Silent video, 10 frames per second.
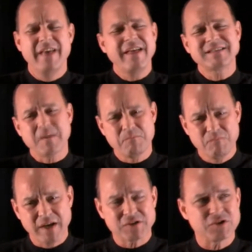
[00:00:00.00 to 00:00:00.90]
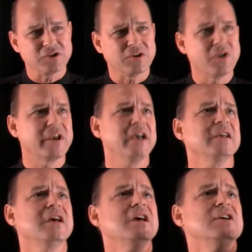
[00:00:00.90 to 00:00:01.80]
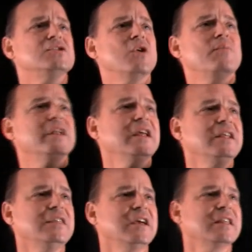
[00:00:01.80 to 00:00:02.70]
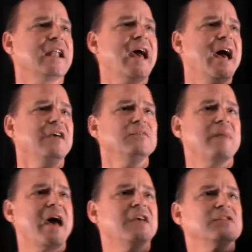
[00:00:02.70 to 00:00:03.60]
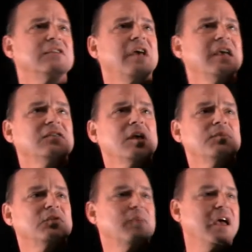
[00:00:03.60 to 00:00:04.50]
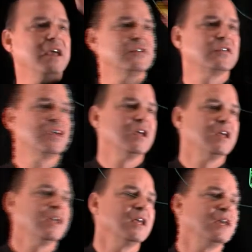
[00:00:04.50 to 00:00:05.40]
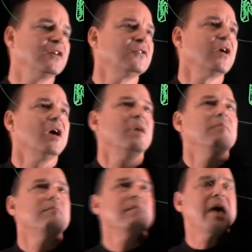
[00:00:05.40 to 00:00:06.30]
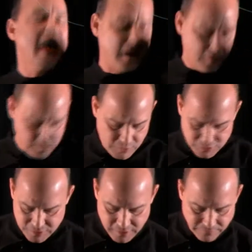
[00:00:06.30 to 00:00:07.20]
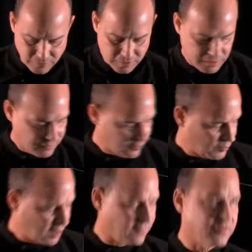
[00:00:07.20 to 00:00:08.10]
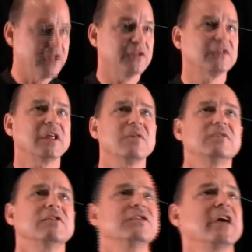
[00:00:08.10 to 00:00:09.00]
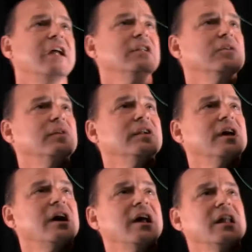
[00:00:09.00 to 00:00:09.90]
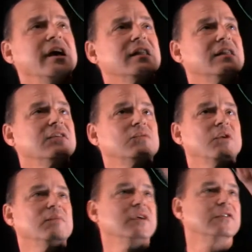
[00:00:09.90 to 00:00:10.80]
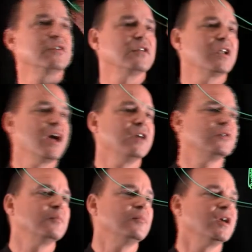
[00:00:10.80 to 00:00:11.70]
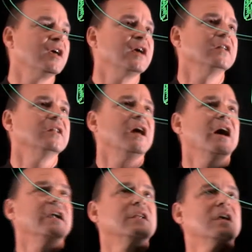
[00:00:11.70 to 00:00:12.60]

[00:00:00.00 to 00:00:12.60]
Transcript: That's a mixture. Okay? But anything that has mass and takes up space is matter. Let me use a different pen for this. That one runs out a little bit. I like this one because it's a nice big line.